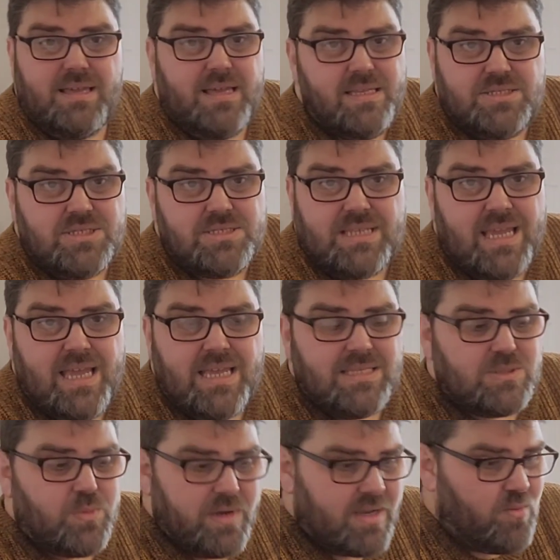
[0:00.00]
It just
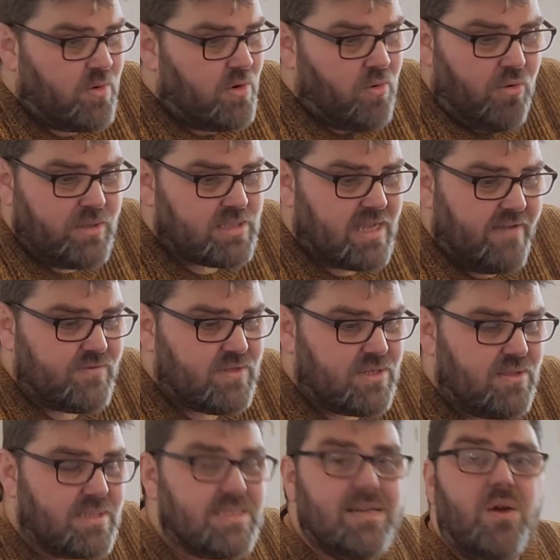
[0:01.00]
is. We're always going to have to
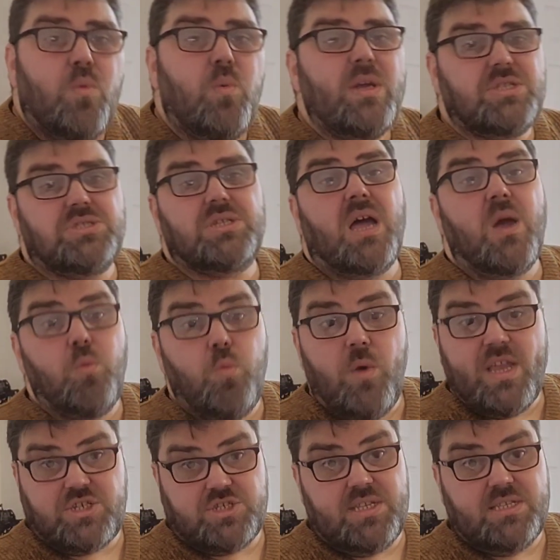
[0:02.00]
do this. And I wish
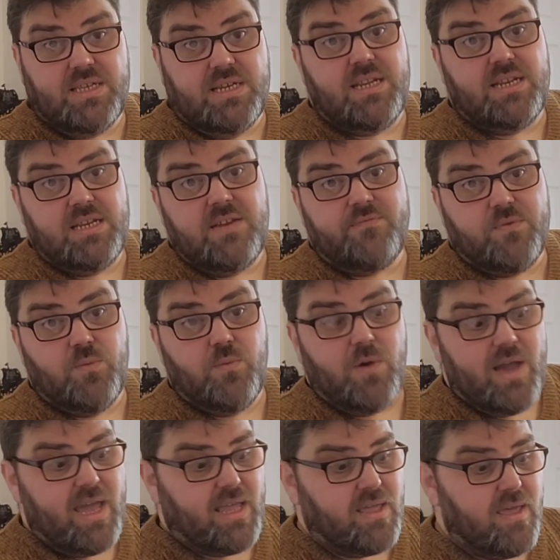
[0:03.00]
they'd done it in a different
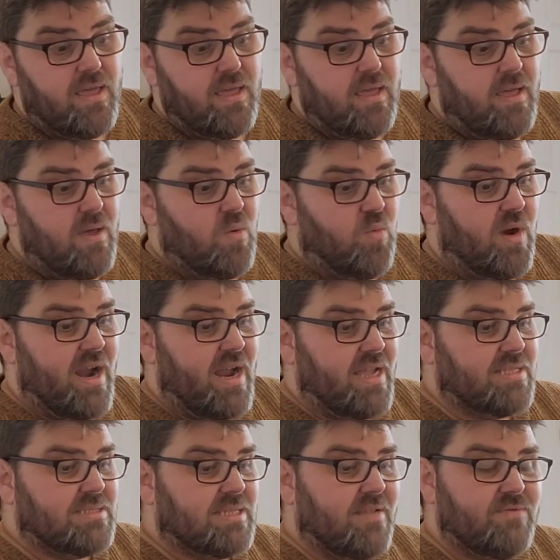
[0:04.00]
way, where
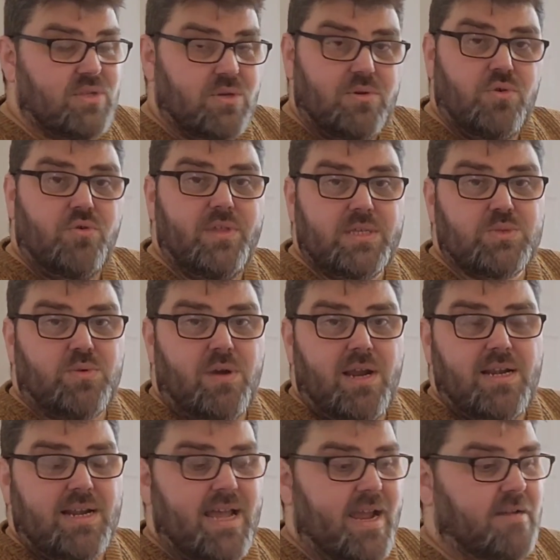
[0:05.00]
instead of doing all this
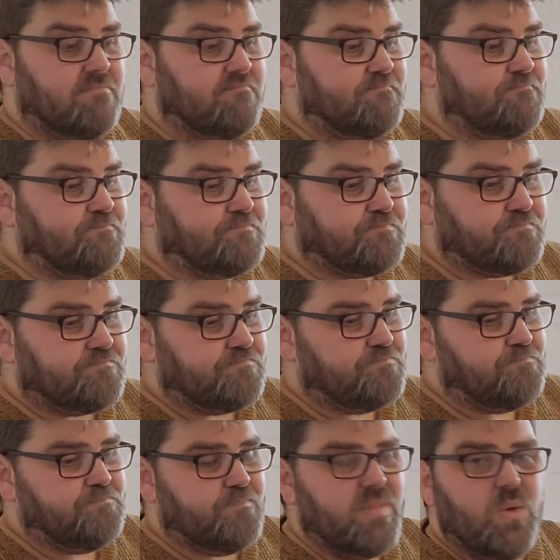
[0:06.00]
right now,
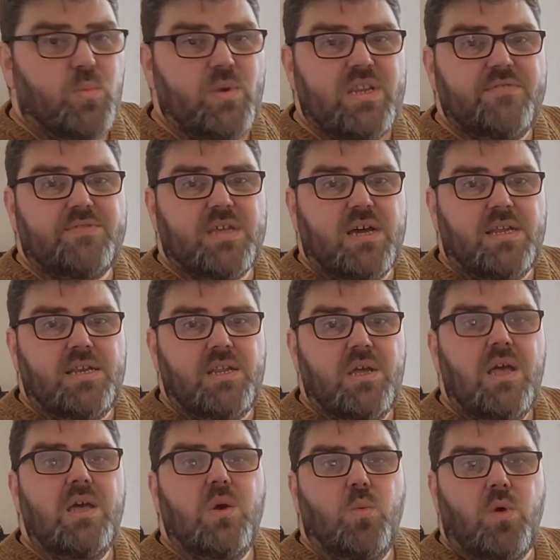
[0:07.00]
we'd have
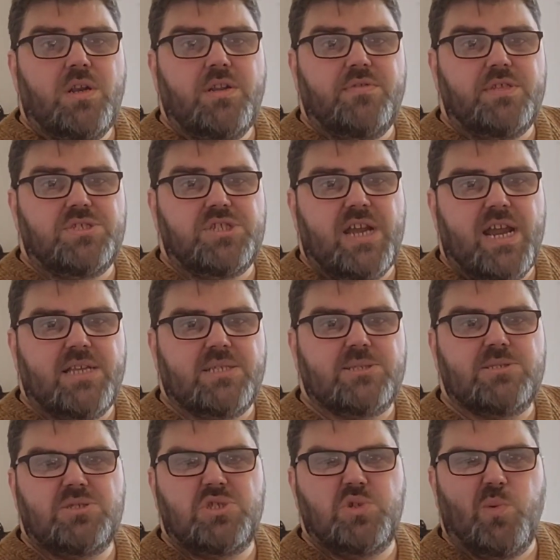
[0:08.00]
done one of the
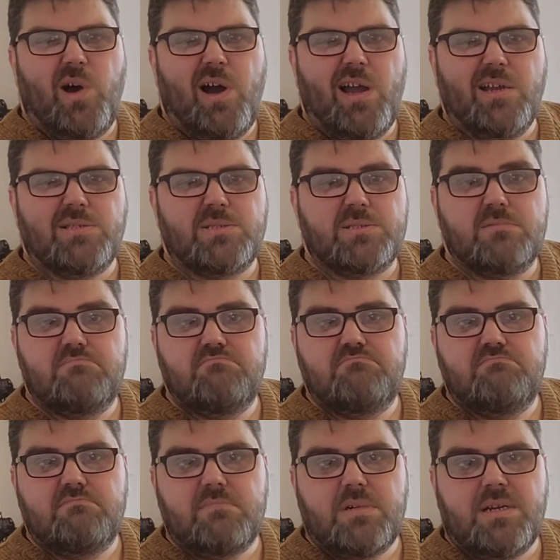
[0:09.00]
chairs, 2 wires,
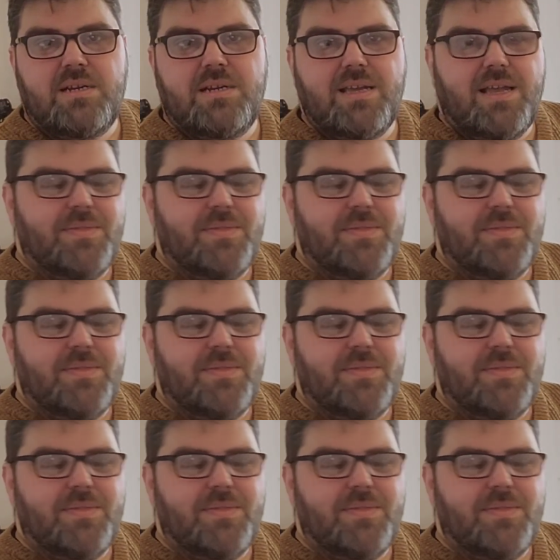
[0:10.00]
right?